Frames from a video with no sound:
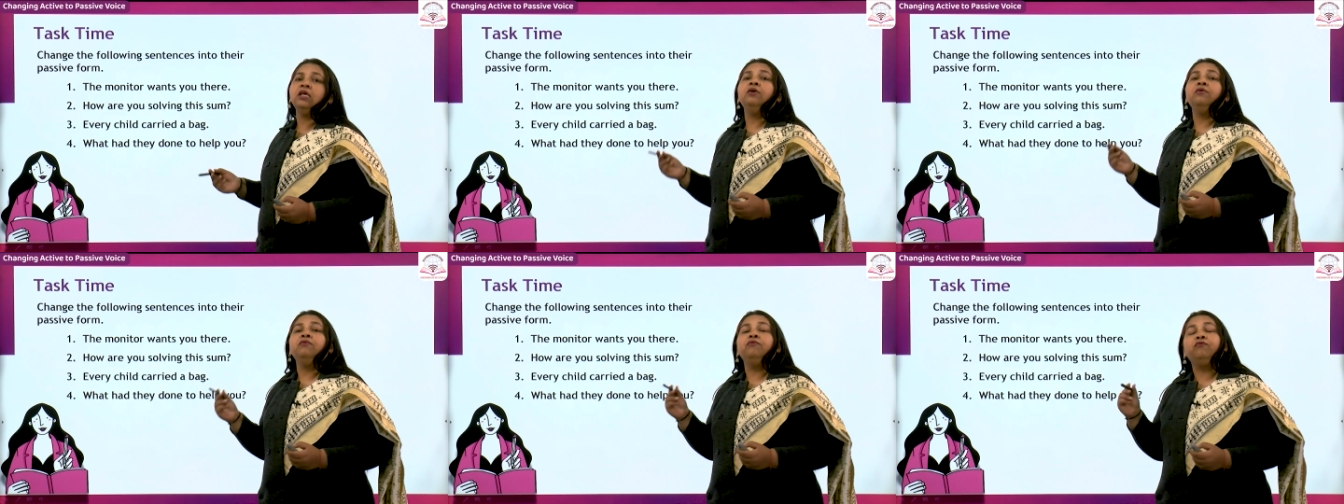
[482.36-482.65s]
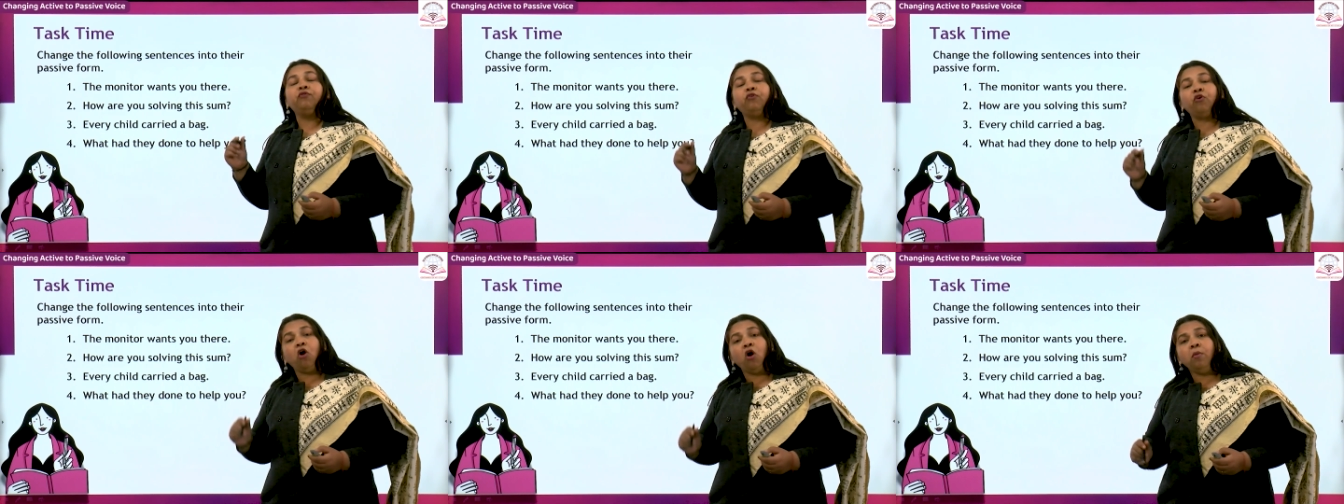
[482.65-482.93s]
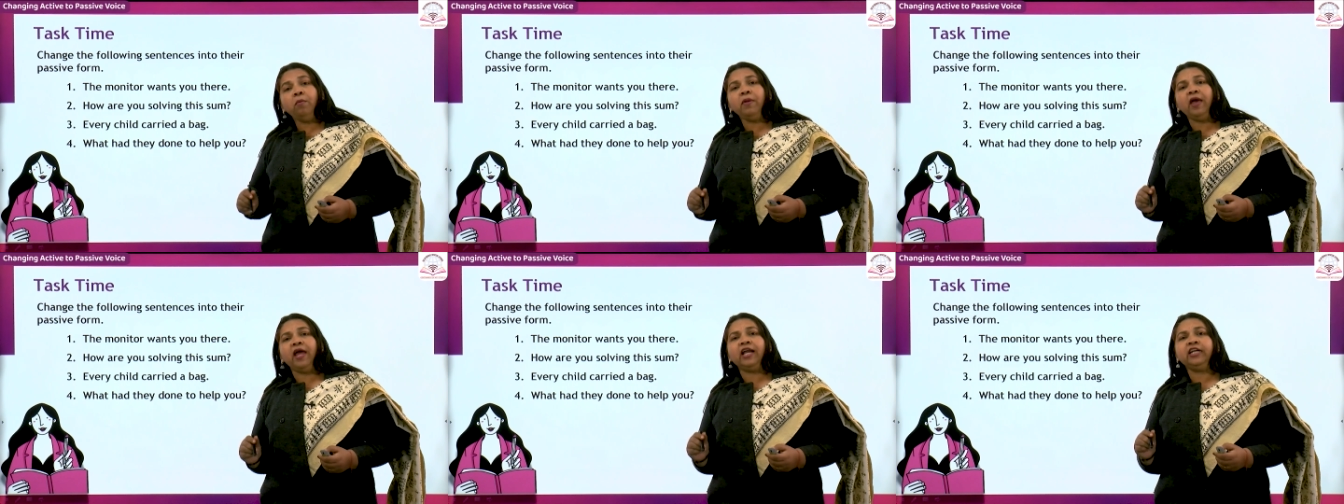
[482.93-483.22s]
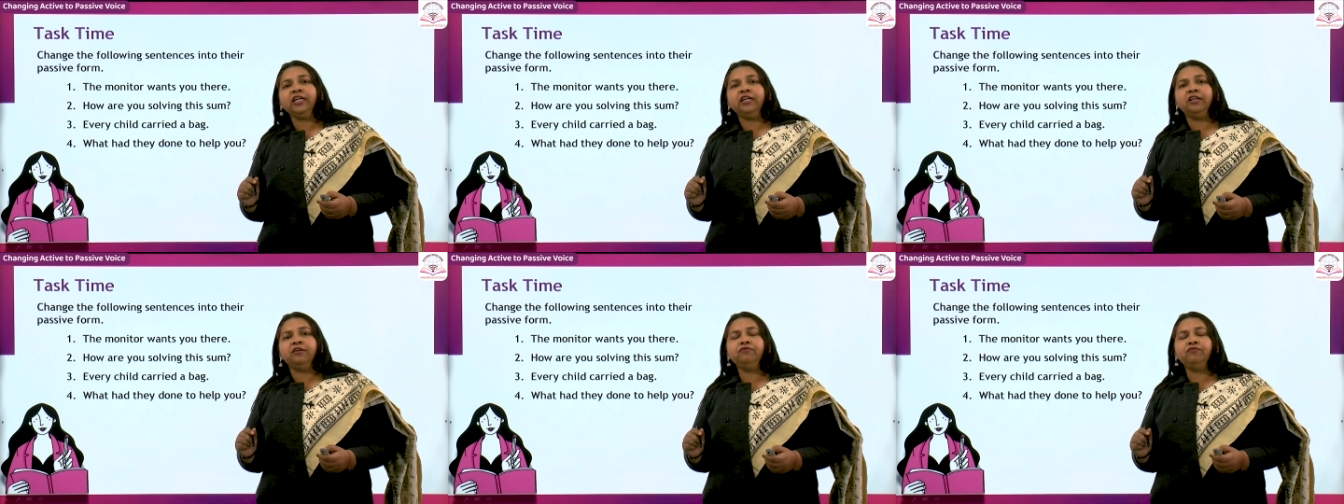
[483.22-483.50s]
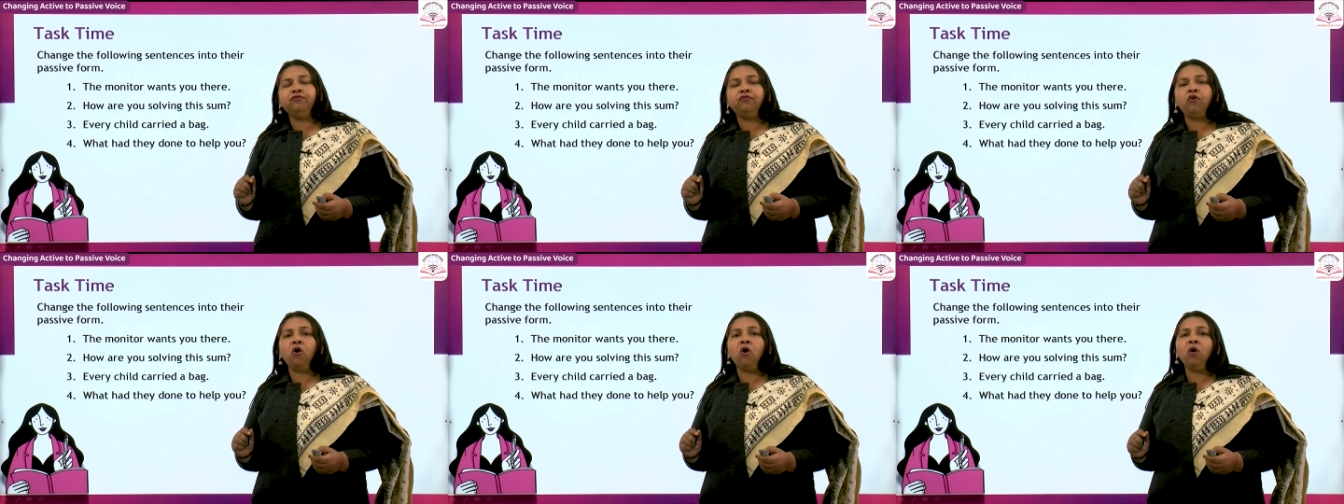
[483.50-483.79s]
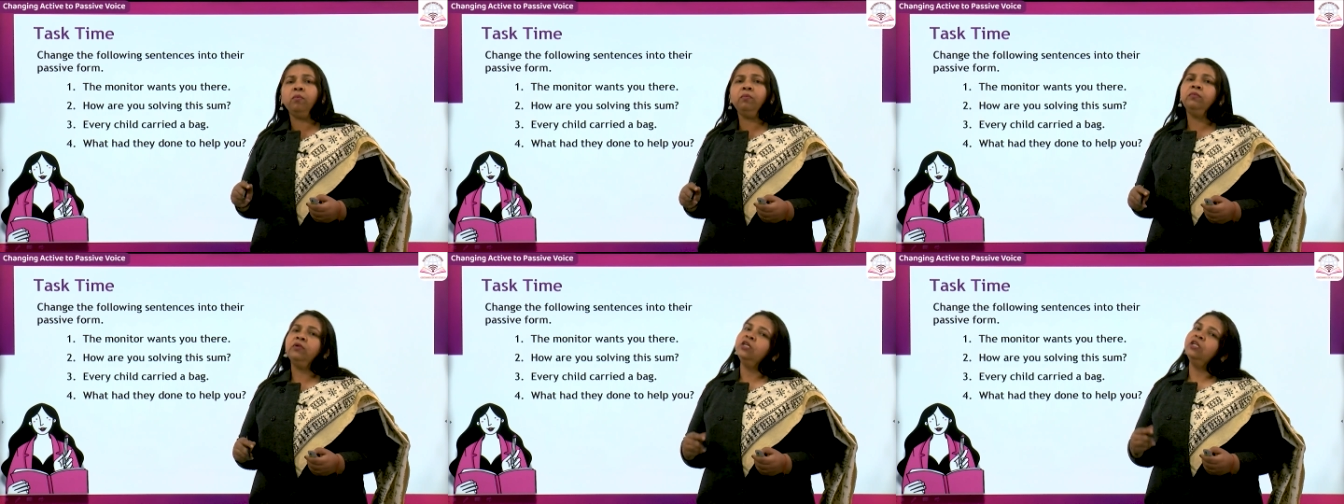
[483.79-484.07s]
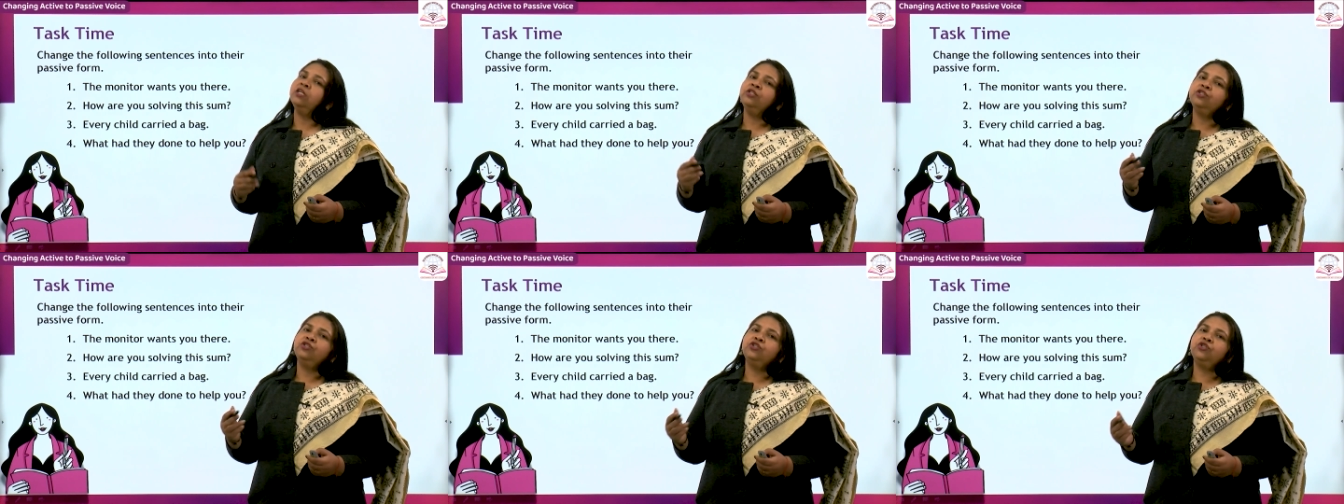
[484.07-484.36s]
from active form
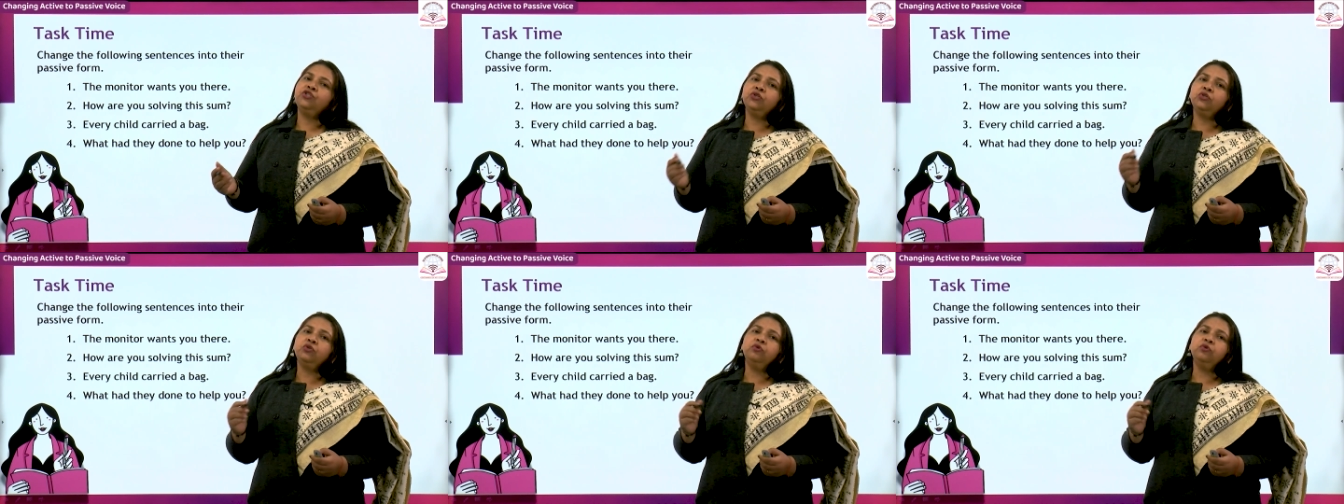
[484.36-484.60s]
to